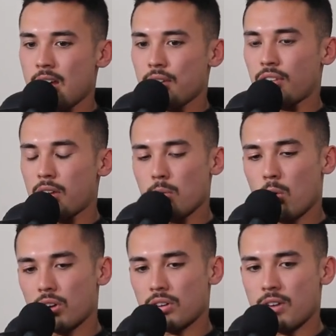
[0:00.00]
So you're
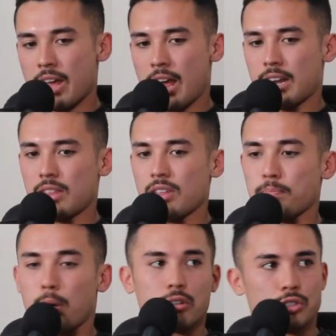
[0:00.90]
walking around and there's
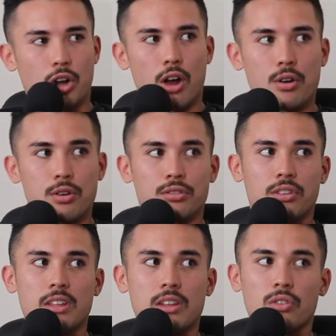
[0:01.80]
ponchos,
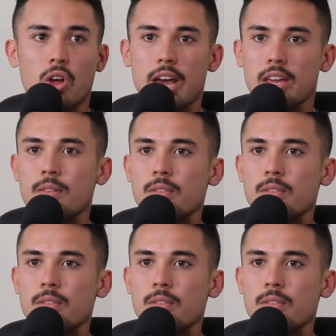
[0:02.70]
there's like